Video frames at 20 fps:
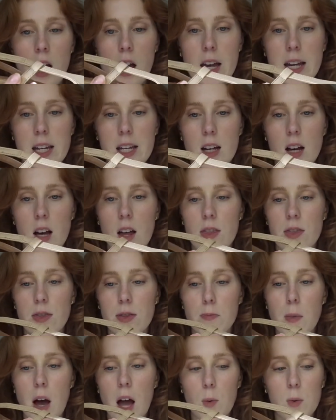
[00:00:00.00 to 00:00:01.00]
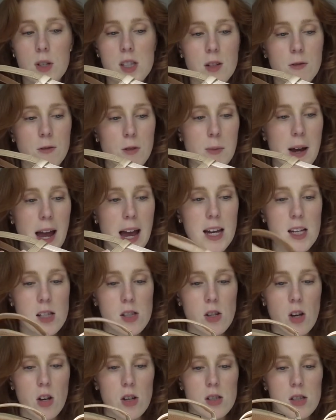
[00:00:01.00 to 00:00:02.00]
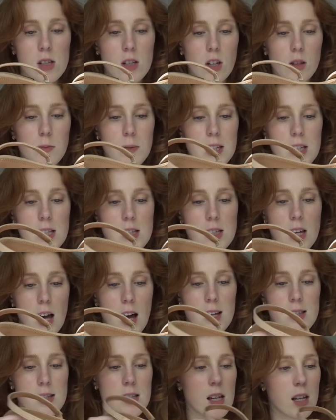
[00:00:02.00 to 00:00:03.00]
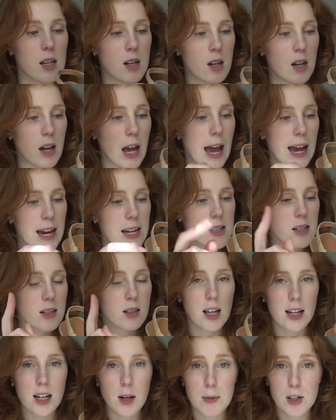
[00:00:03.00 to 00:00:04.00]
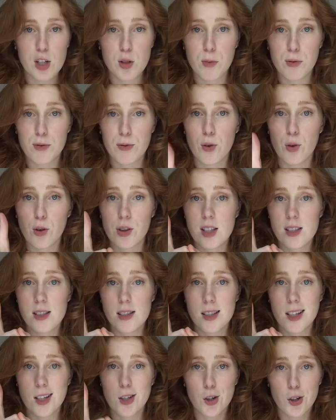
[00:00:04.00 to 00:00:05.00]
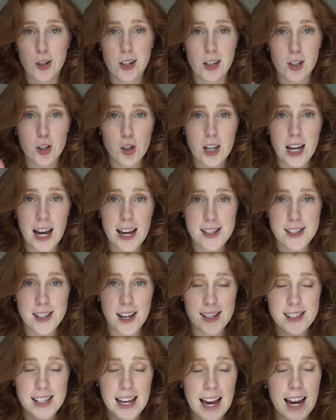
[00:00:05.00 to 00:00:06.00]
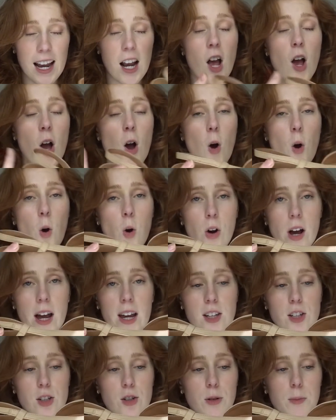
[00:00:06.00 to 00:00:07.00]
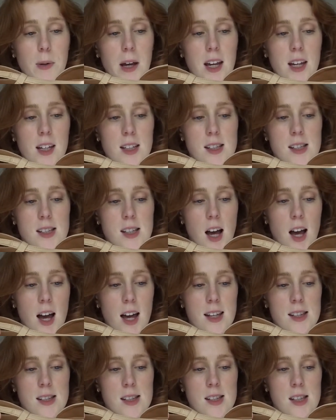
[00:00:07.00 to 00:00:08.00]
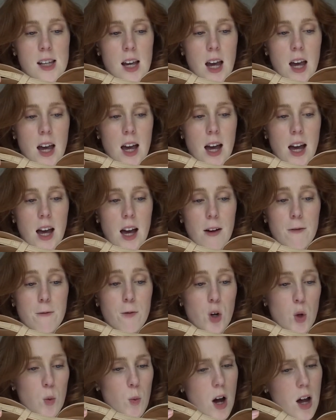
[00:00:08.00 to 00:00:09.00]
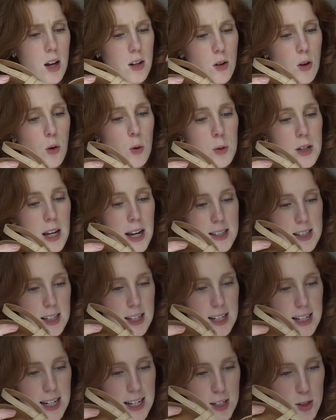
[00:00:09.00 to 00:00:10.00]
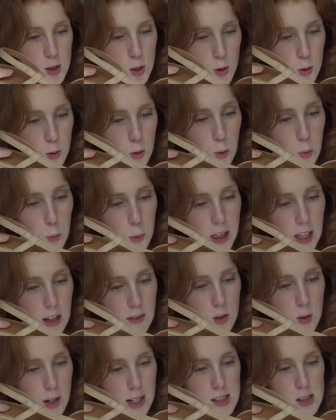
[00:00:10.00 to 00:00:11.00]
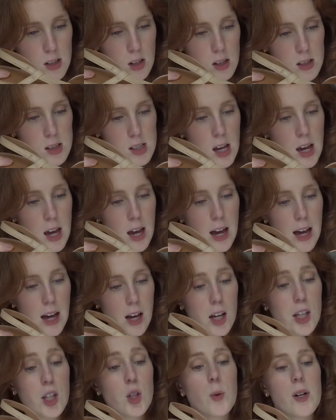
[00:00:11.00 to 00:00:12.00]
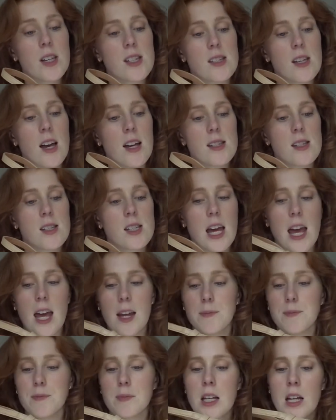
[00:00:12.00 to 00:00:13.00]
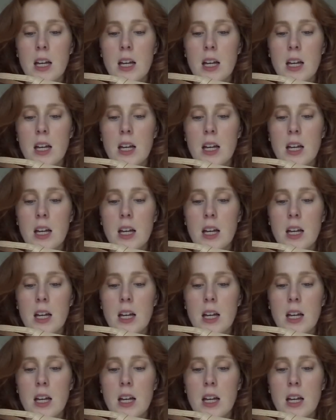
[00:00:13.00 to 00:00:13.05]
Here, my ones are from ASOS, got them in a size eight. Like I mentioned before, this is a Euro U K size eight or a European size uh, forty-one. Oh, it has it in here too. We love you, ASOS. Uh, a U S size ten.